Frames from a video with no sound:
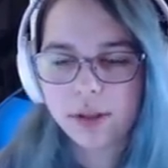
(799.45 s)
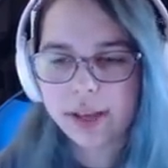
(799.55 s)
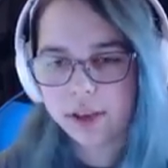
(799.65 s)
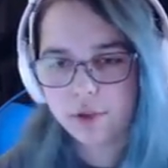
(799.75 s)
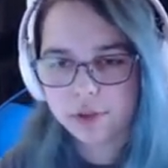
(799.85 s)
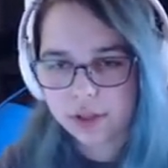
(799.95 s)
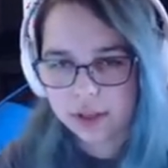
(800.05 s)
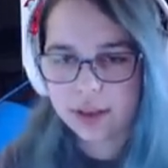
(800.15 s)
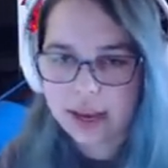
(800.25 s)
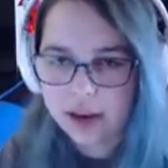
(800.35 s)
like use the
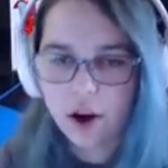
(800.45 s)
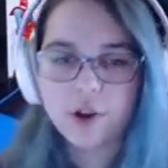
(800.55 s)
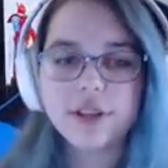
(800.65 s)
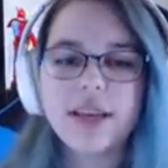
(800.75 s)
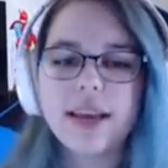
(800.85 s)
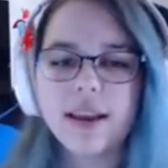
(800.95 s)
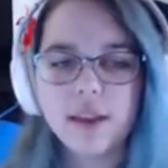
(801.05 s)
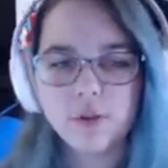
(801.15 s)
key card to get